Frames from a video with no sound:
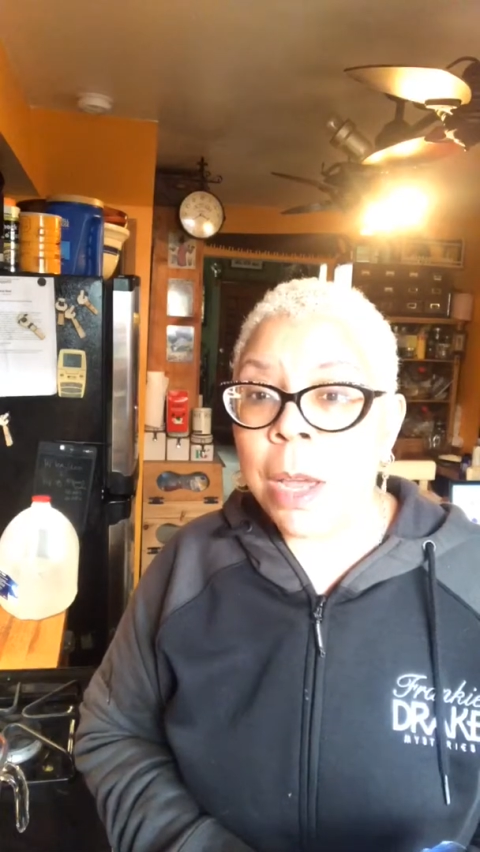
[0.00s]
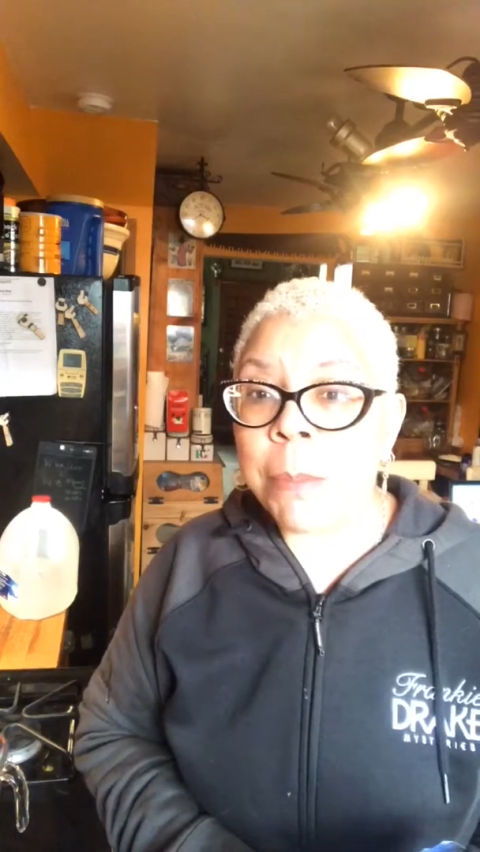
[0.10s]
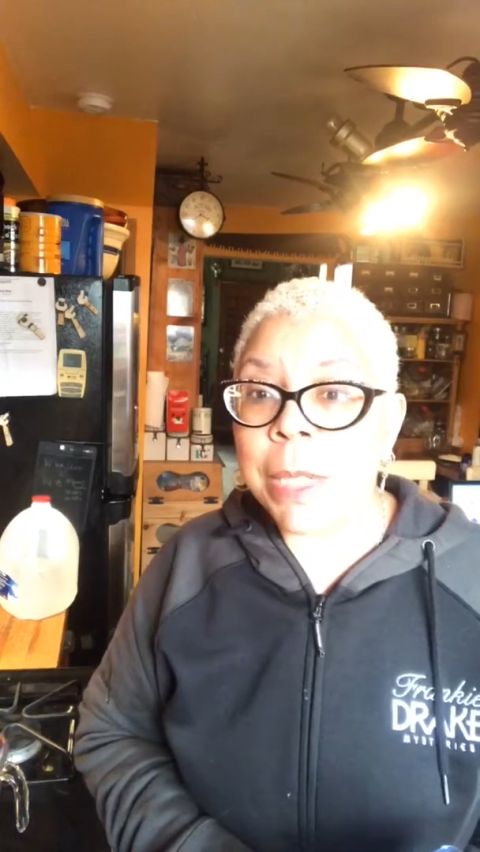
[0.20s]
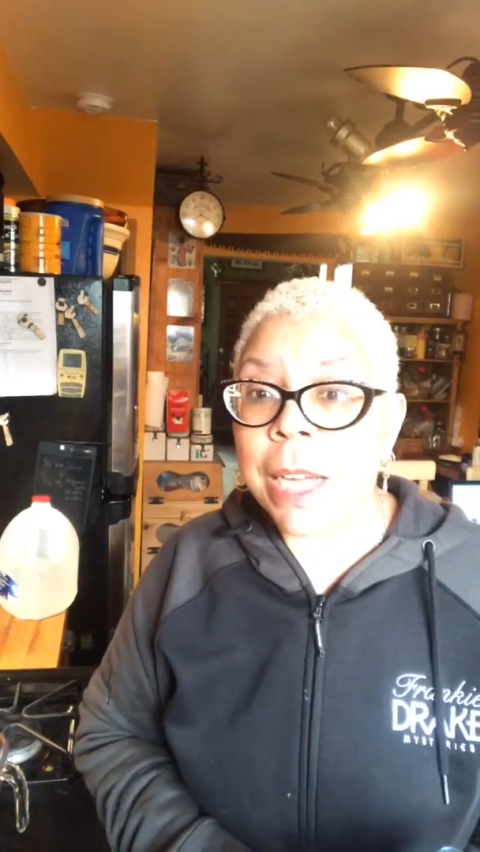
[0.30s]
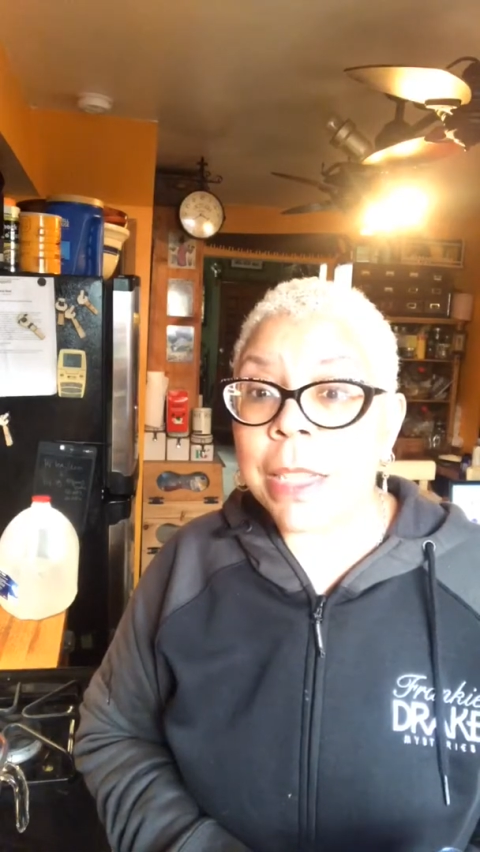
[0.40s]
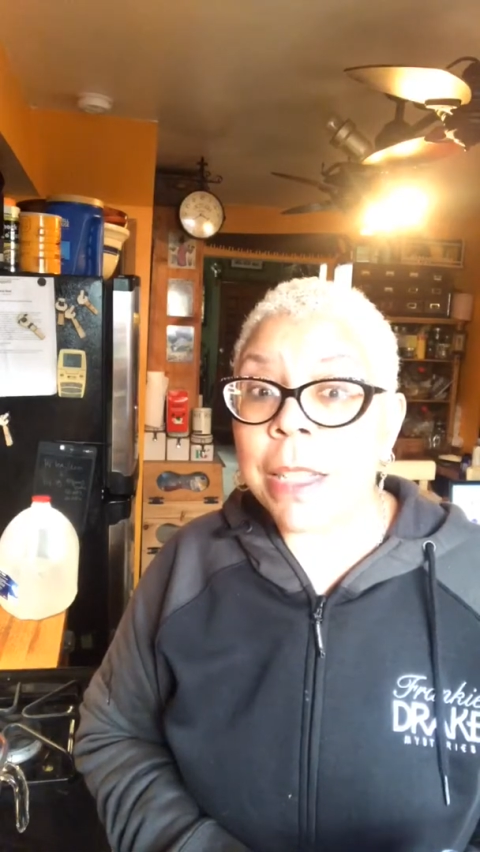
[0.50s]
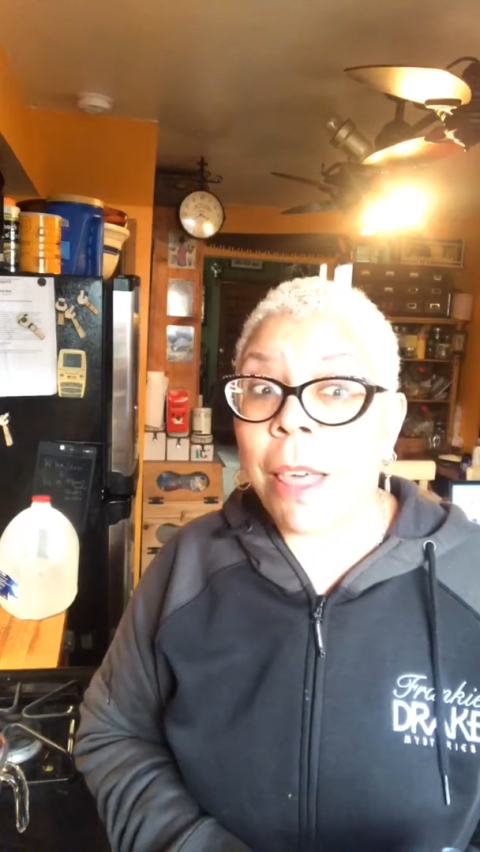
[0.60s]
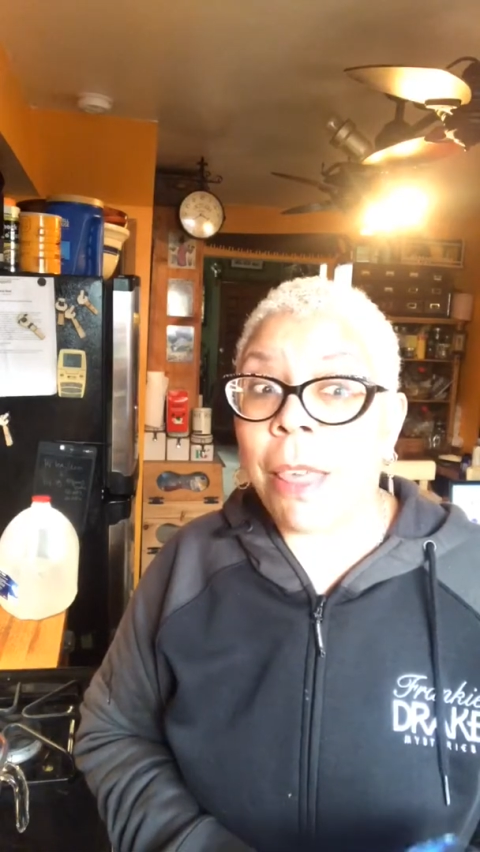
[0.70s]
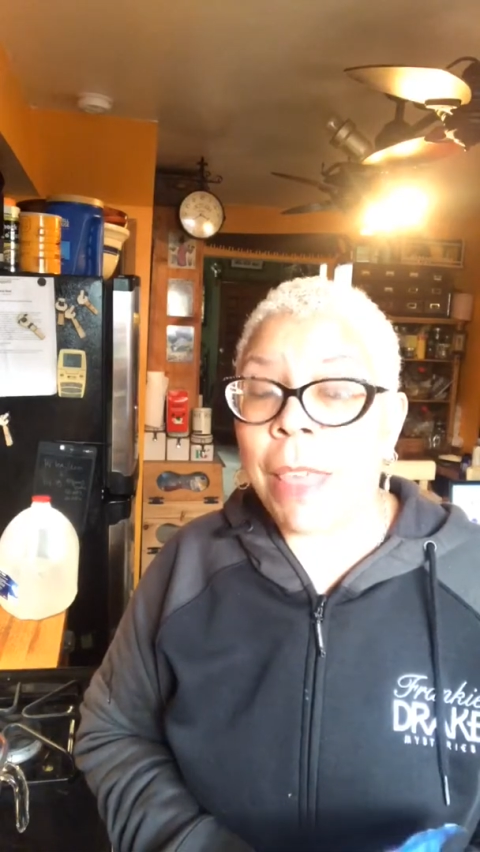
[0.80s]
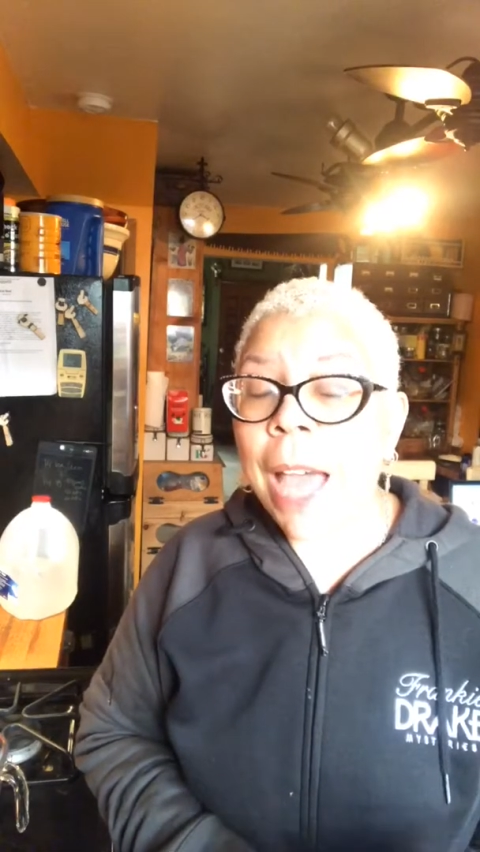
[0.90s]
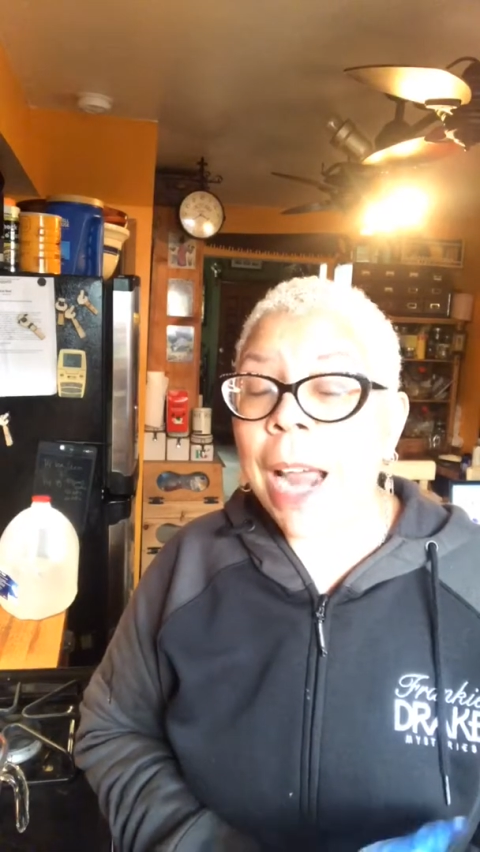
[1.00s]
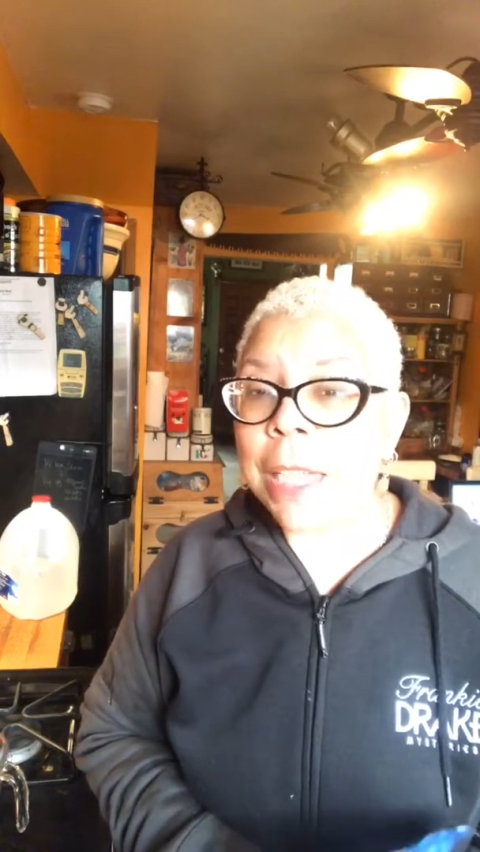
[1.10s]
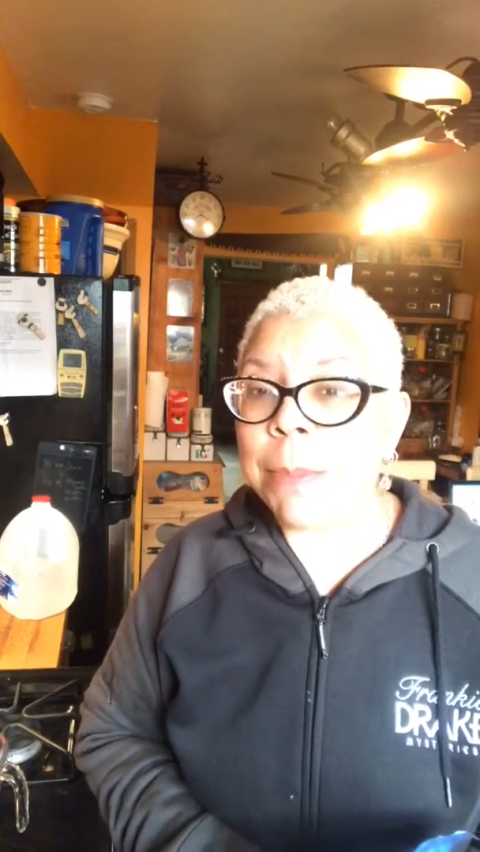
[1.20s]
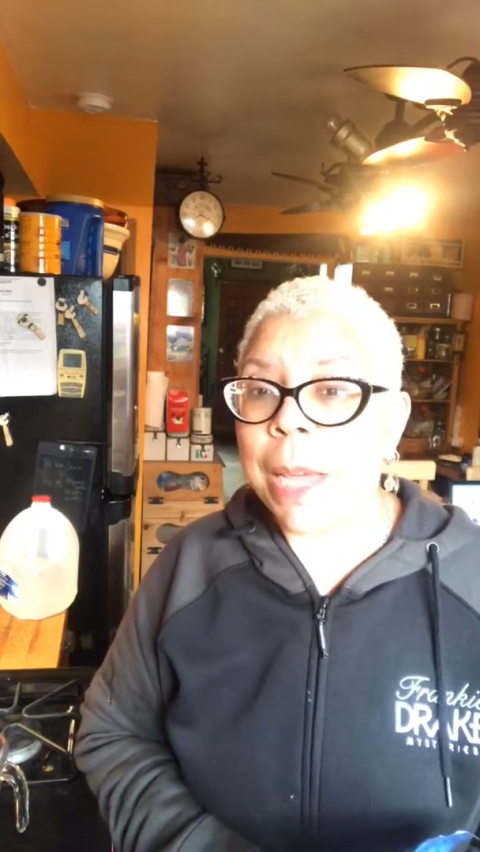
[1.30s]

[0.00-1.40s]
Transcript: Because that has